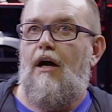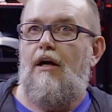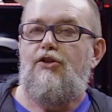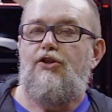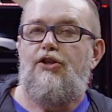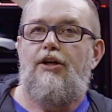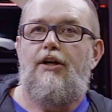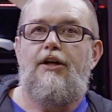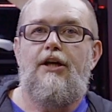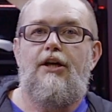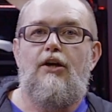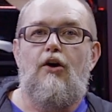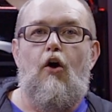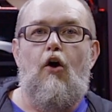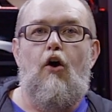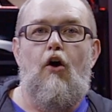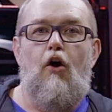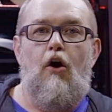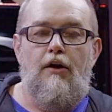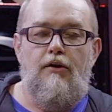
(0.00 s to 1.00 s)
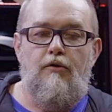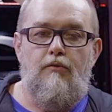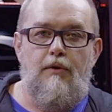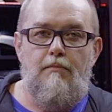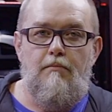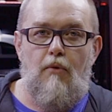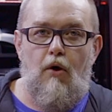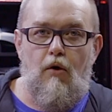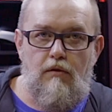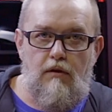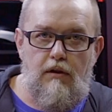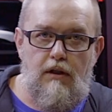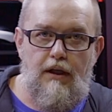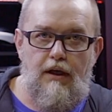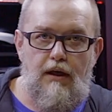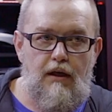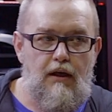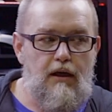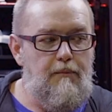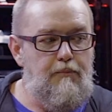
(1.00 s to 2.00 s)
turning on
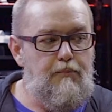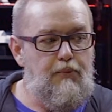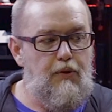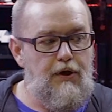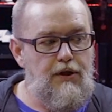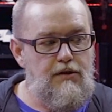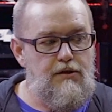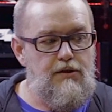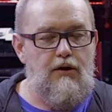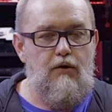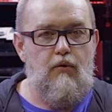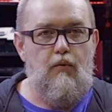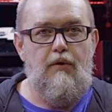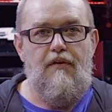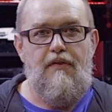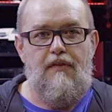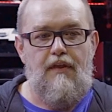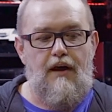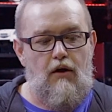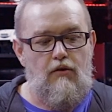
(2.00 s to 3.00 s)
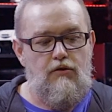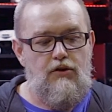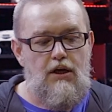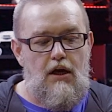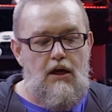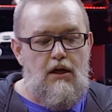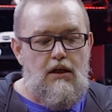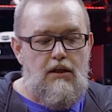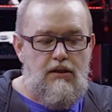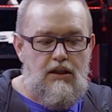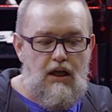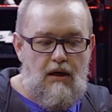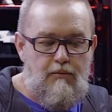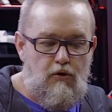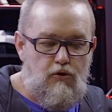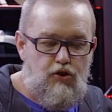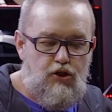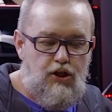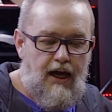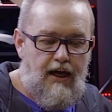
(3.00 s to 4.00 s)
remotely a printer without
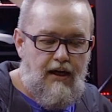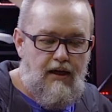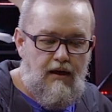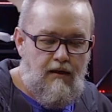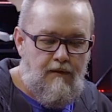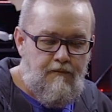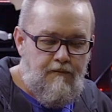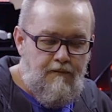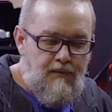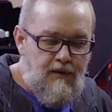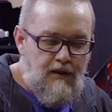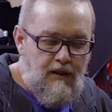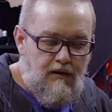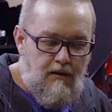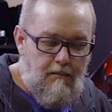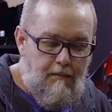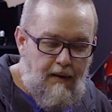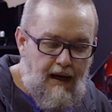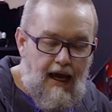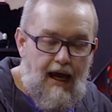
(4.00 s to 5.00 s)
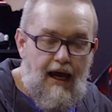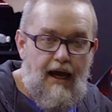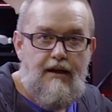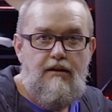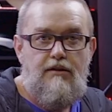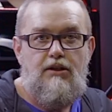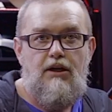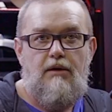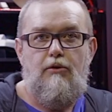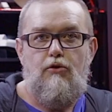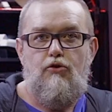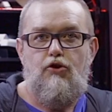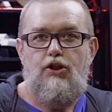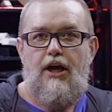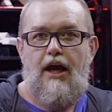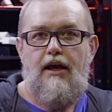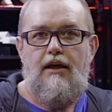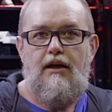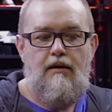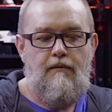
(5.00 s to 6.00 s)
double checking the bed, double
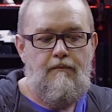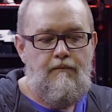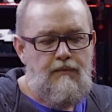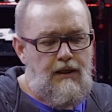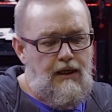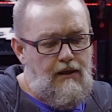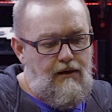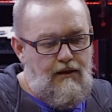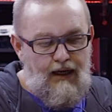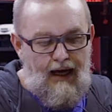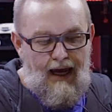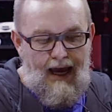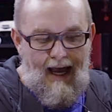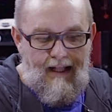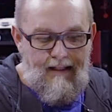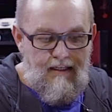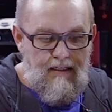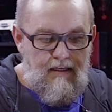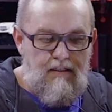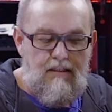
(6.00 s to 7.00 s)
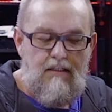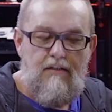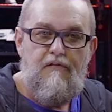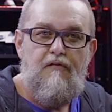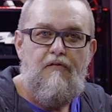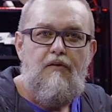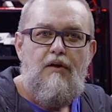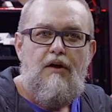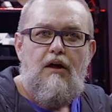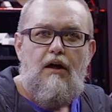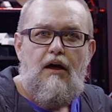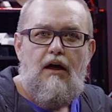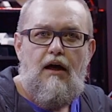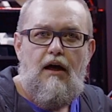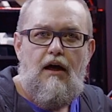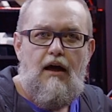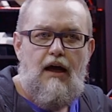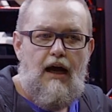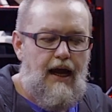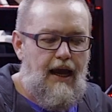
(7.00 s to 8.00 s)
checking the adhesive
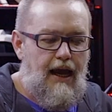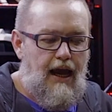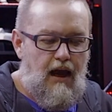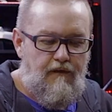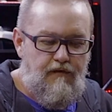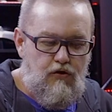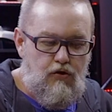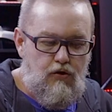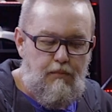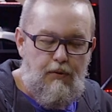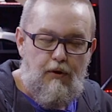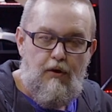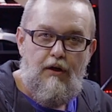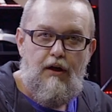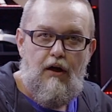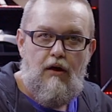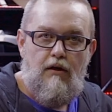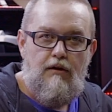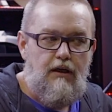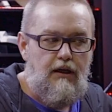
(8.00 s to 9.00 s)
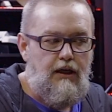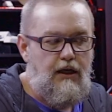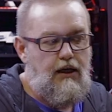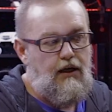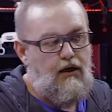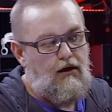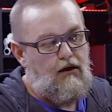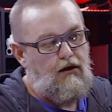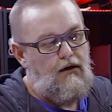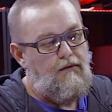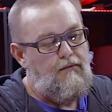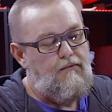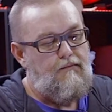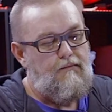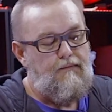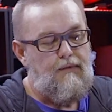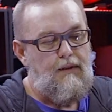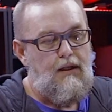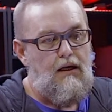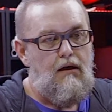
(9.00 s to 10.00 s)
I have to put on here,
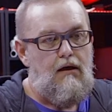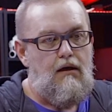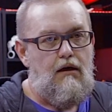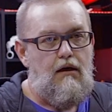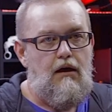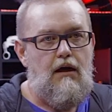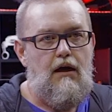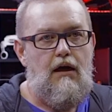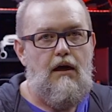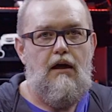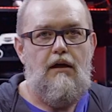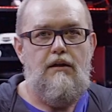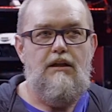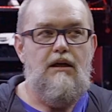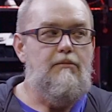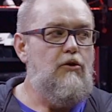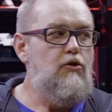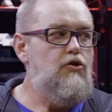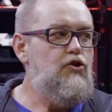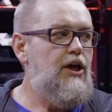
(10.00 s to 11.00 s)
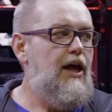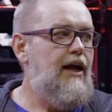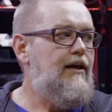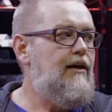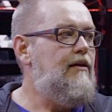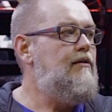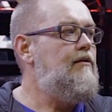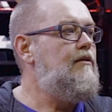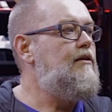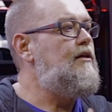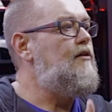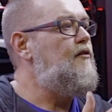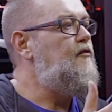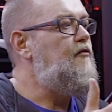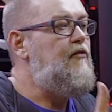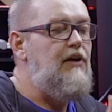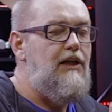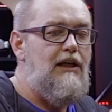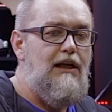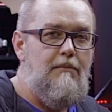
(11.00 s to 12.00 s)
double checking the
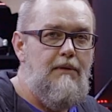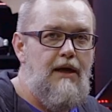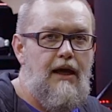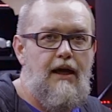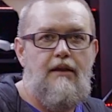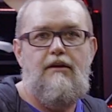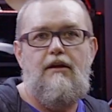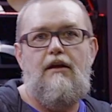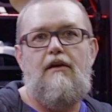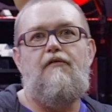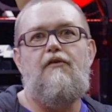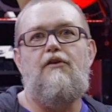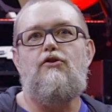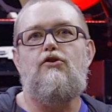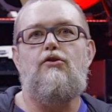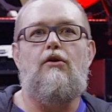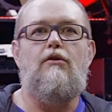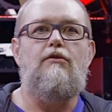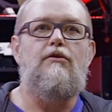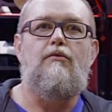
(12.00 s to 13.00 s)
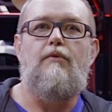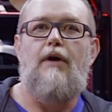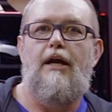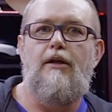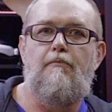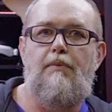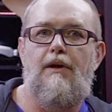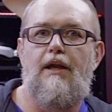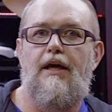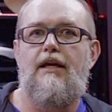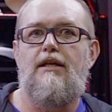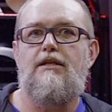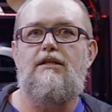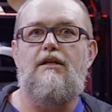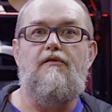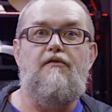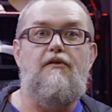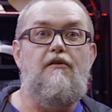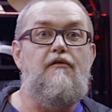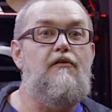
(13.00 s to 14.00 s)
filament if it's on the right place,
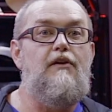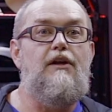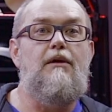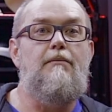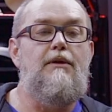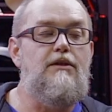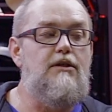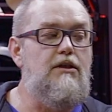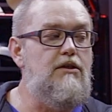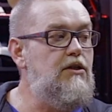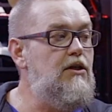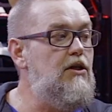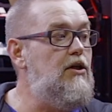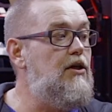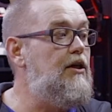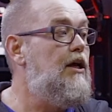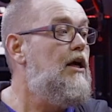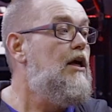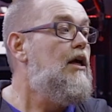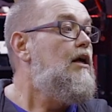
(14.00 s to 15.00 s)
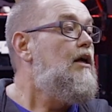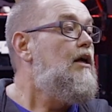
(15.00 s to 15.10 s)
if the filament is good,